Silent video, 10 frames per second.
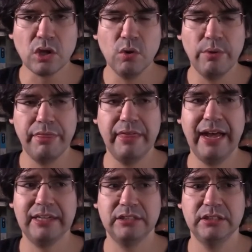with
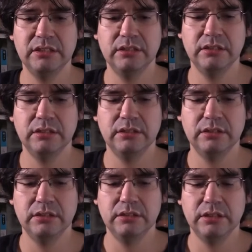that,
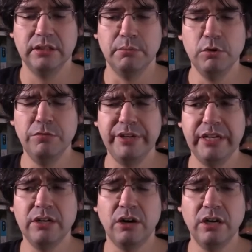the movie
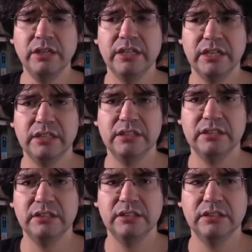KONGA
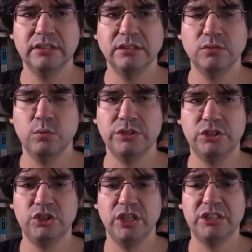was
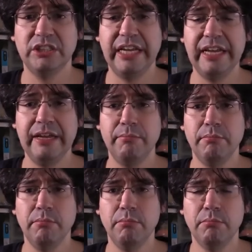just a
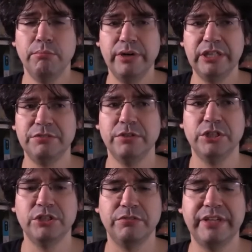British
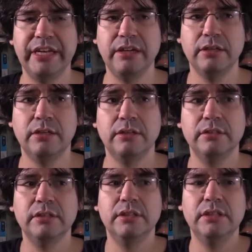version of King
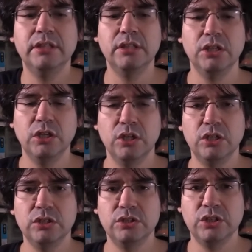Kong.
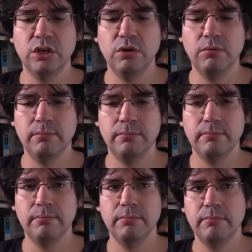So,
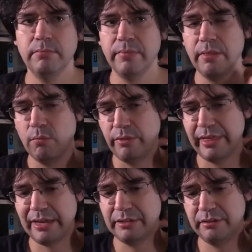with
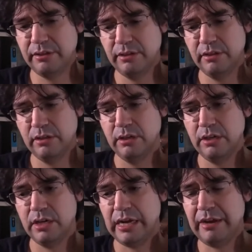that,
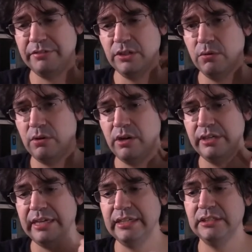I have to go
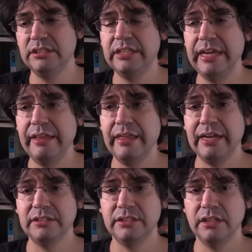on and say
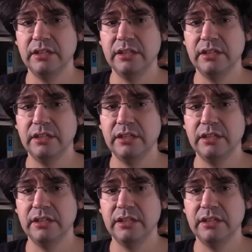that